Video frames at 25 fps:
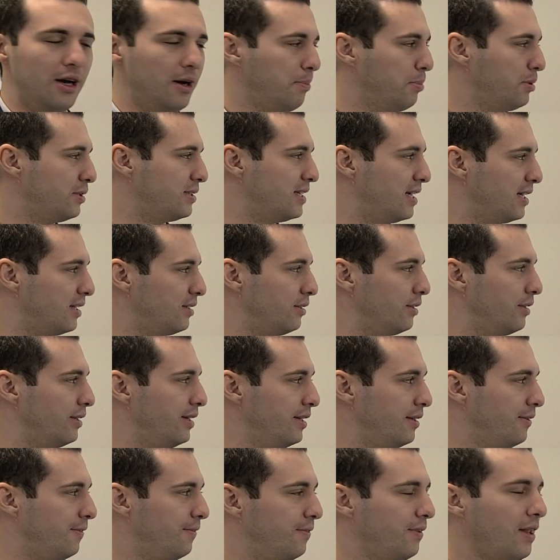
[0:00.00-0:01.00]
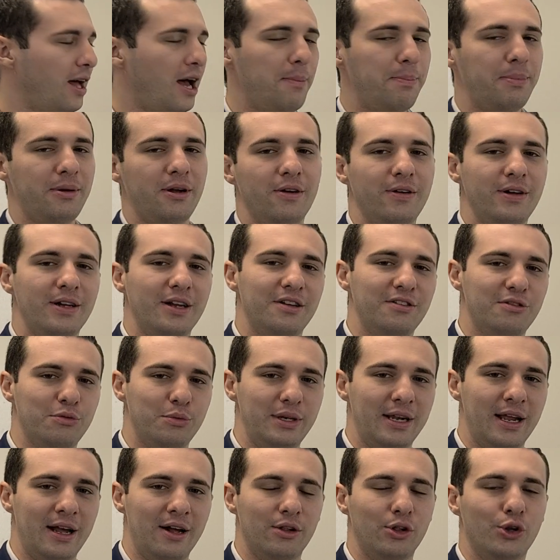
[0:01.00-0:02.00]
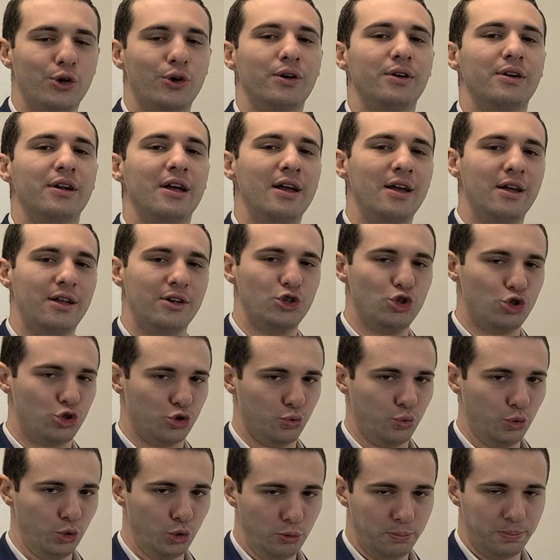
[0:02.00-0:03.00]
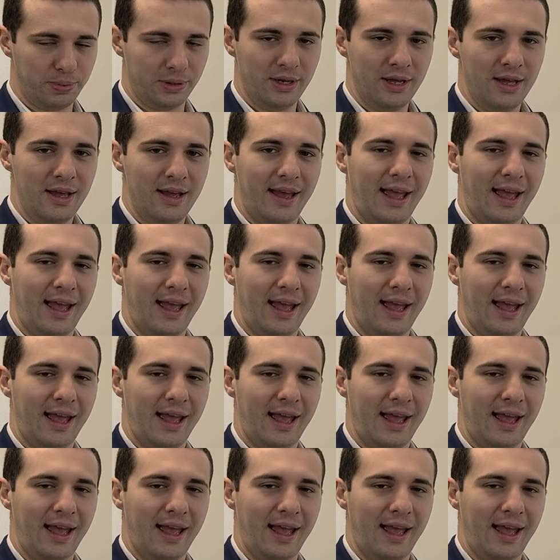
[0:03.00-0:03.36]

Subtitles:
particularly in the flap area, as we now learn, droop.